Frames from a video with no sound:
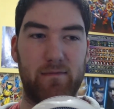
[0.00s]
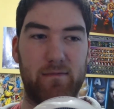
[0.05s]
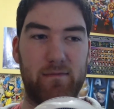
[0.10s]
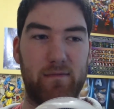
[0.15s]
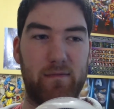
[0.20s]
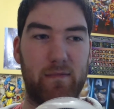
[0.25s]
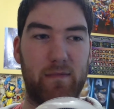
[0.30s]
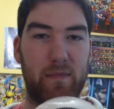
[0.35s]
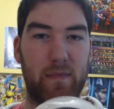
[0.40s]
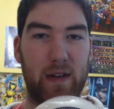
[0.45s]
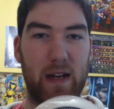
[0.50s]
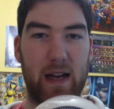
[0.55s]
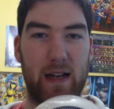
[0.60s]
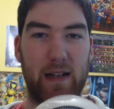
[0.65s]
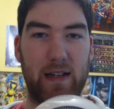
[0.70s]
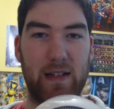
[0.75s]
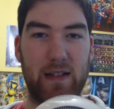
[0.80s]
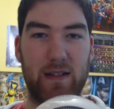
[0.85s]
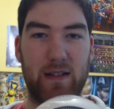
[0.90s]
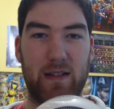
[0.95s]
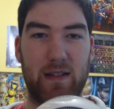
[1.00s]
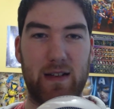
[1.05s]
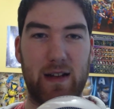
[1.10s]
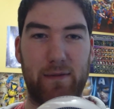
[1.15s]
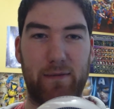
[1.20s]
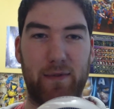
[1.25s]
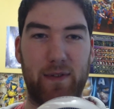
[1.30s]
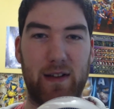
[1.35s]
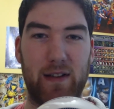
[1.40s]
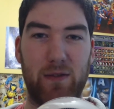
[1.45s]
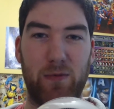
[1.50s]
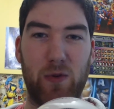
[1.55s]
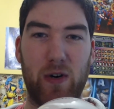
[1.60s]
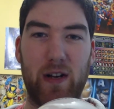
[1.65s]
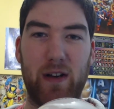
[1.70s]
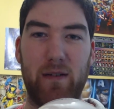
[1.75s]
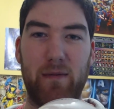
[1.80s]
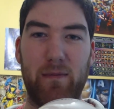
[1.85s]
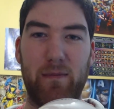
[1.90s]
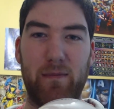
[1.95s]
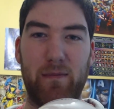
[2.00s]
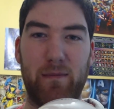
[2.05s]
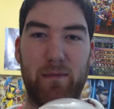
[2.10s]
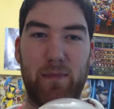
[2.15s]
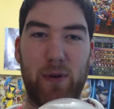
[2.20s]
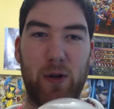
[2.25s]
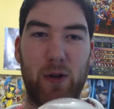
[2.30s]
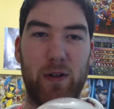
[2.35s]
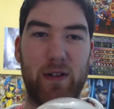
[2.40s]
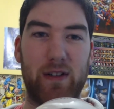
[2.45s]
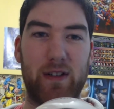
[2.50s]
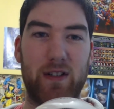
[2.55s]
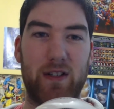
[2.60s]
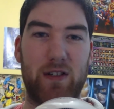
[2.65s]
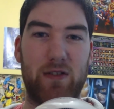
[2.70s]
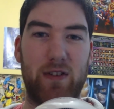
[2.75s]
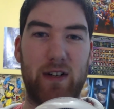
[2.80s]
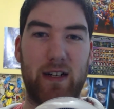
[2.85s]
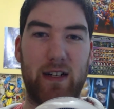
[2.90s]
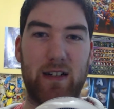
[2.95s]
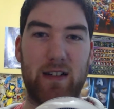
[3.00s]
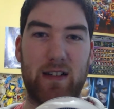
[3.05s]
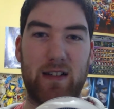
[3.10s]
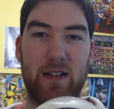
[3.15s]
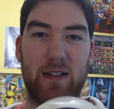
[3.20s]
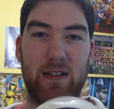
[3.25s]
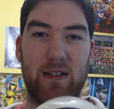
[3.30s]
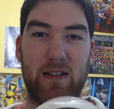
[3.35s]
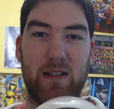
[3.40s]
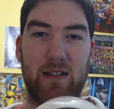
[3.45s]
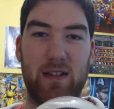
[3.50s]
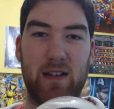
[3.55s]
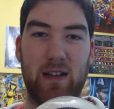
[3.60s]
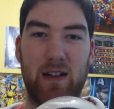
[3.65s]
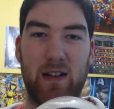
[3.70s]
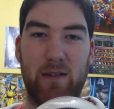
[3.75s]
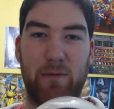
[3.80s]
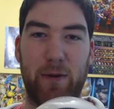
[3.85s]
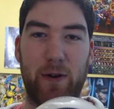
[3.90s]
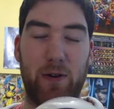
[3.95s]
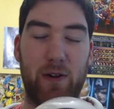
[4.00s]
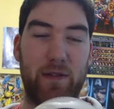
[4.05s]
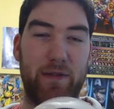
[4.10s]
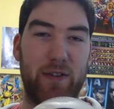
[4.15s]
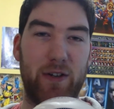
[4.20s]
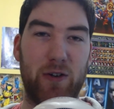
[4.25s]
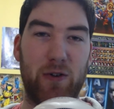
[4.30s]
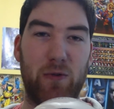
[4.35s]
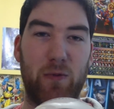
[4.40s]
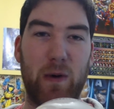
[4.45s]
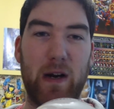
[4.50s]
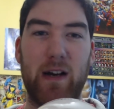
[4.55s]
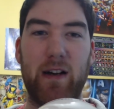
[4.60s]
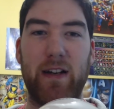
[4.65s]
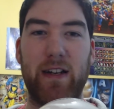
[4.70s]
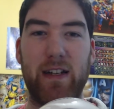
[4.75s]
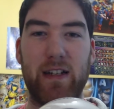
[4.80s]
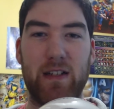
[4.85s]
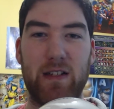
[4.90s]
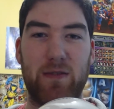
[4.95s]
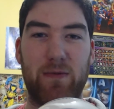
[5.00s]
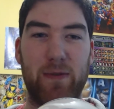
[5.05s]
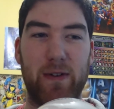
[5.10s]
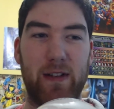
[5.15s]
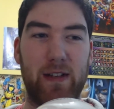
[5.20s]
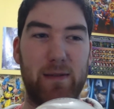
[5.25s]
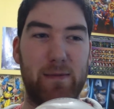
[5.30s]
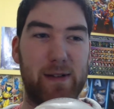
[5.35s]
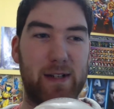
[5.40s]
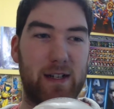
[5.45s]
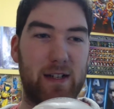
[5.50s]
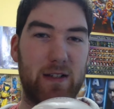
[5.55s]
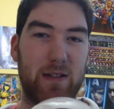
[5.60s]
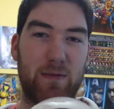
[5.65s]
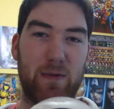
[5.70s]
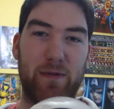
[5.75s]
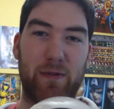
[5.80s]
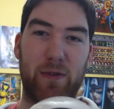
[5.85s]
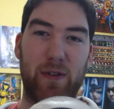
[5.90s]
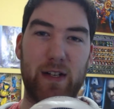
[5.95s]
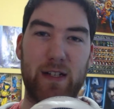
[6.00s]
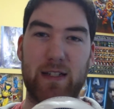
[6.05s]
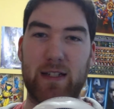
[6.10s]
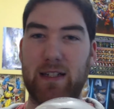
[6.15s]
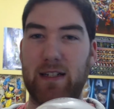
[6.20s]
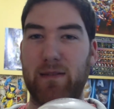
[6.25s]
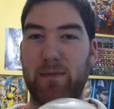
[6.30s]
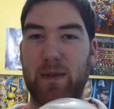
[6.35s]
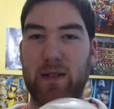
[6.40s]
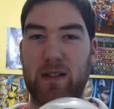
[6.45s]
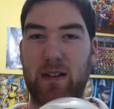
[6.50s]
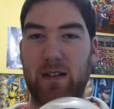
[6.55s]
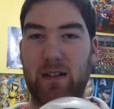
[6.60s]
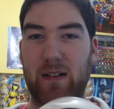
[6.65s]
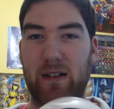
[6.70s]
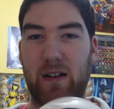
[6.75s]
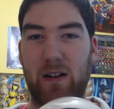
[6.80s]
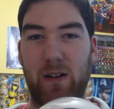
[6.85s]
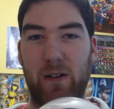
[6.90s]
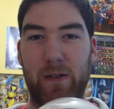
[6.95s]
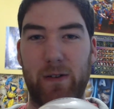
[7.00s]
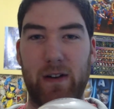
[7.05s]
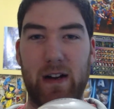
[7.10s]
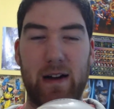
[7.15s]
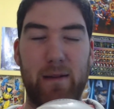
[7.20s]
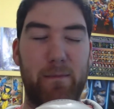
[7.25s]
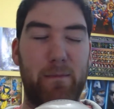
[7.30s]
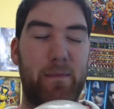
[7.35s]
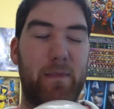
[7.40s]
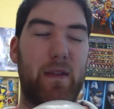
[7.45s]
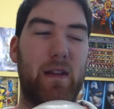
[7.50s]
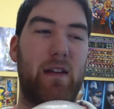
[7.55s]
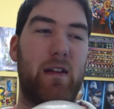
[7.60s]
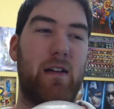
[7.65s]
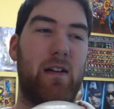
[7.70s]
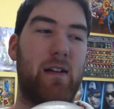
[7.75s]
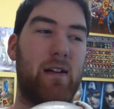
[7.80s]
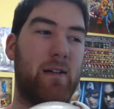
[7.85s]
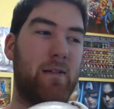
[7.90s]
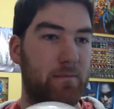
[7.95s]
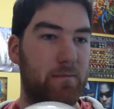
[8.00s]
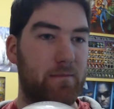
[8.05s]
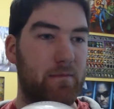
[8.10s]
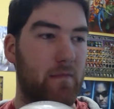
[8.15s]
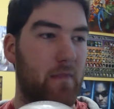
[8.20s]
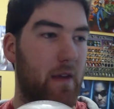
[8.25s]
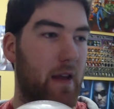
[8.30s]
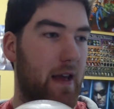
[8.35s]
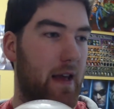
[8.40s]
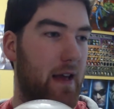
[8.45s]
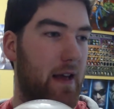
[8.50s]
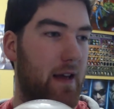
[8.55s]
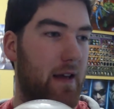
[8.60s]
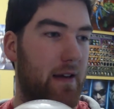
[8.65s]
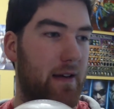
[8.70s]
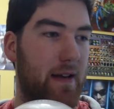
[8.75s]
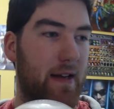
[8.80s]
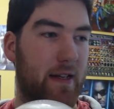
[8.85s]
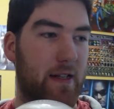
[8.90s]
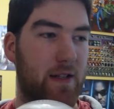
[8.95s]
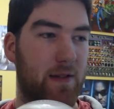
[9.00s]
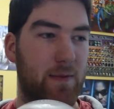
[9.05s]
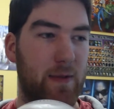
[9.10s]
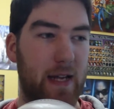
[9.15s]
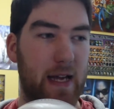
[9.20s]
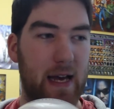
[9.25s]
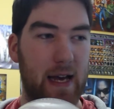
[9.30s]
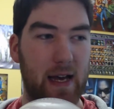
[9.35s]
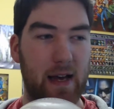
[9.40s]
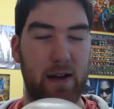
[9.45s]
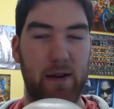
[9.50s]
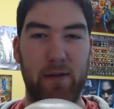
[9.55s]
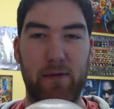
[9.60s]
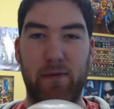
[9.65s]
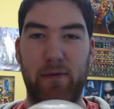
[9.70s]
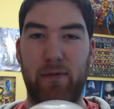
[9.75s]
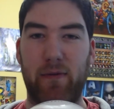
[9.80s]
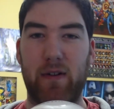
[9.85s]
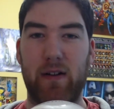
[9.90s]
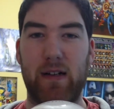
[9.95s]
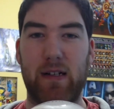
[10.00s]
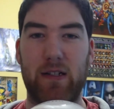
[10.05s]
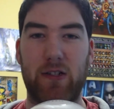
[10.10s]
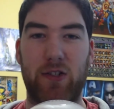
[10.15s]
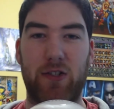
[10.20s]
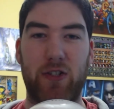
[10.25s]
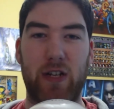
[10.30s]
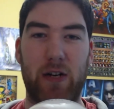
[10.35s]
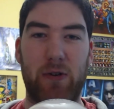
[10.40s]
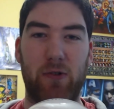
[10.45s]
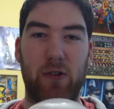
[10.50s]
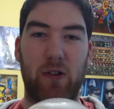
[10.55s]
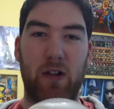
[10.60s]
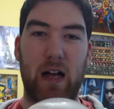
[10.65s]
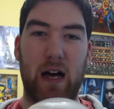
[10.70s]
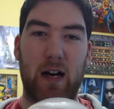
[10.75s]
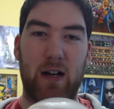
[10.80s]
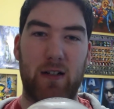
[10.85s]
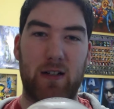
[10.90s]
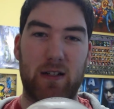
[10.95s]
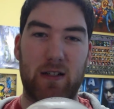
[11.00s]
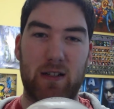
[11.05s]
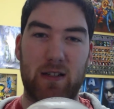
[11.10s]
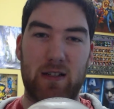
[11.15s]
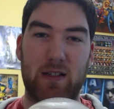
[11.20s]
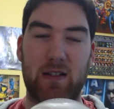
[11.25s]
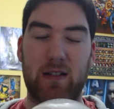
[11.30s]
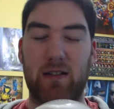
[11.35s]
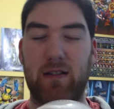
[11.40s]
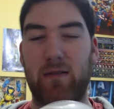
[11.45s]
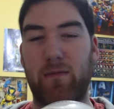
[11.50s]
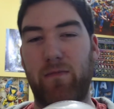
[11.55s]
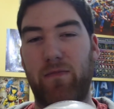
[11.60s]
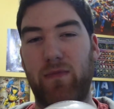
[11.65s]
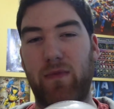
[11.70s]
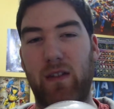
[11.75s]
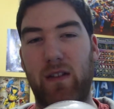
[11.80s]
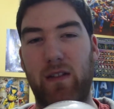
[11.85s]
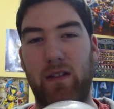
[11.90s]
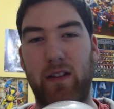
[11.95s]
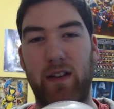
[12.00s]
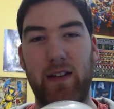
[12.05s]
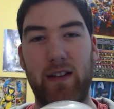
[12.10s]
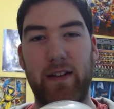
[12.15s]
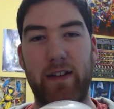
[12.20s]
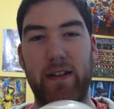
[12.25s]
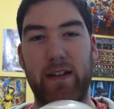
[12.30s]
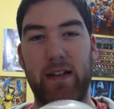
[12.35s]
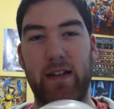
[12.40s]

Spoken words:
Yeah, he's definitely the one pulling the strings, and we don't even know where he is really, because we've only seen him as a hologram. And next we have General Hux, the